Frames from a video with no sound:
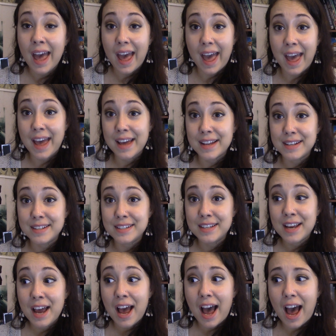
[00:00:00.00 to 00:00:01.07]
and
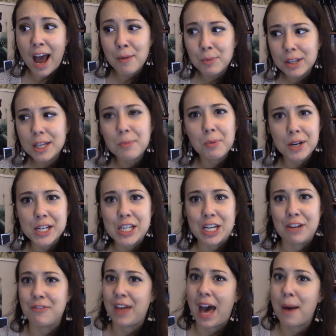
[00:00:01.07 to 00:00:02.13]
I'm really
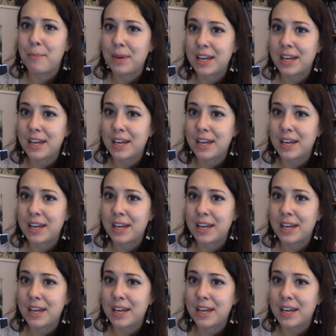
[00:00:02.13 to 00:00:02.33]
appreciative of that,